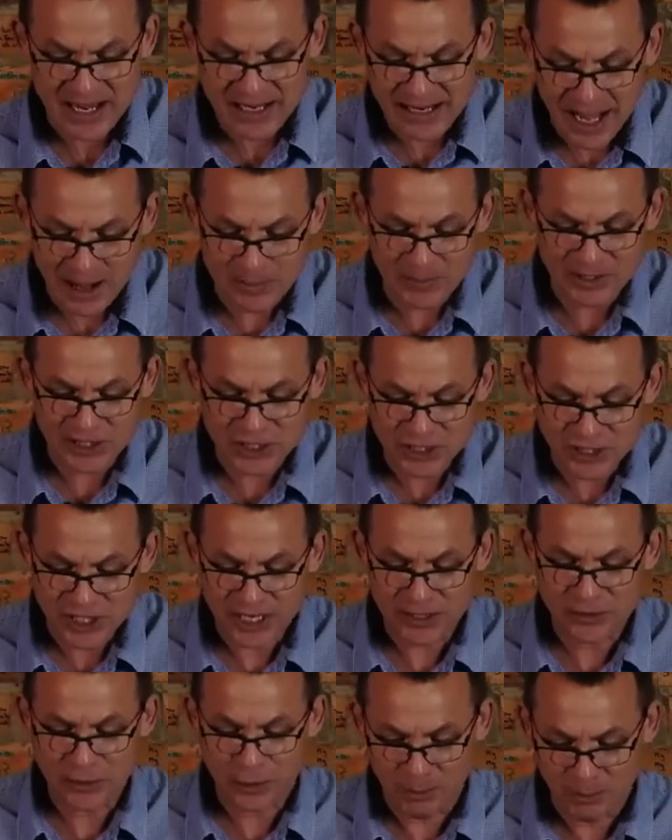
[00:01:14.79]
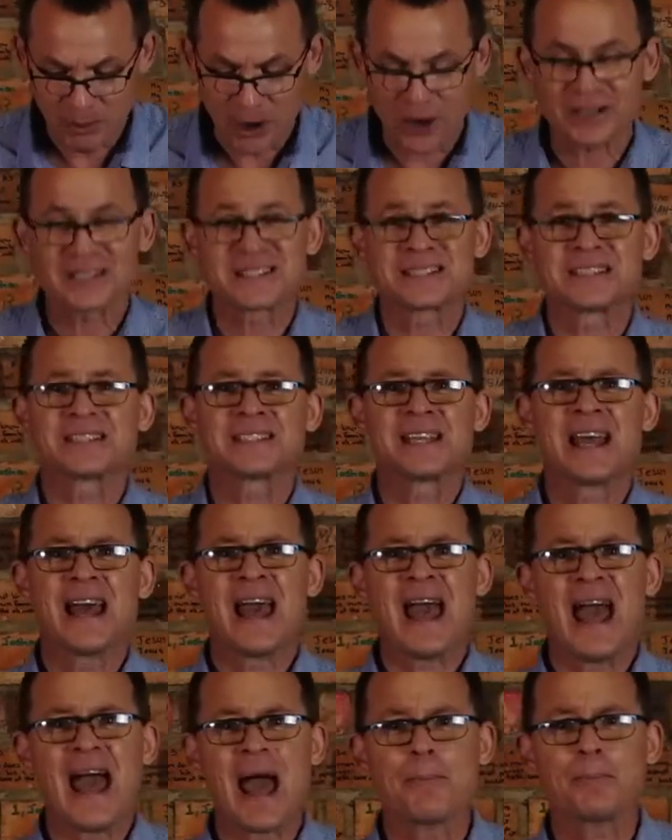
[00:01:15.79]
Come and share your master's
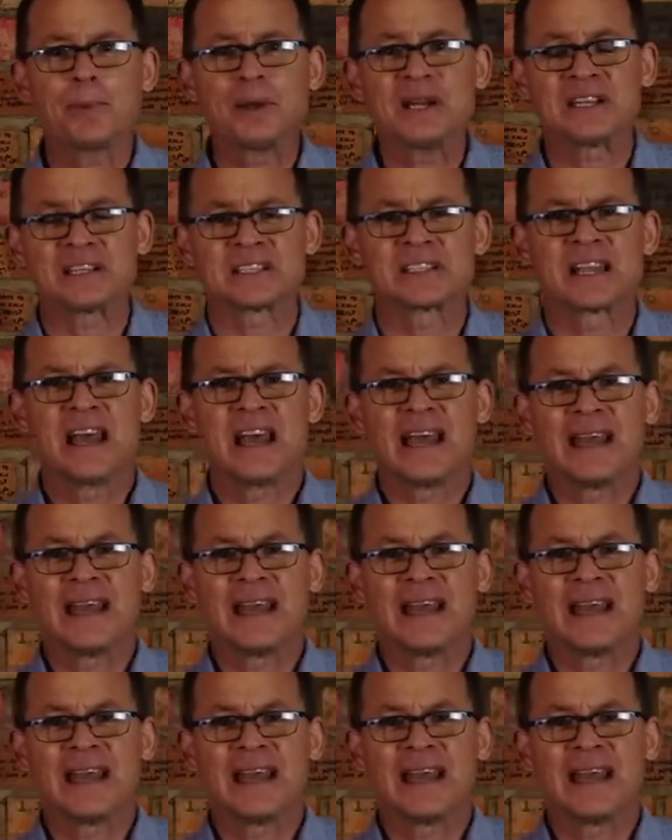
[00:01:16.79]
happiness.'"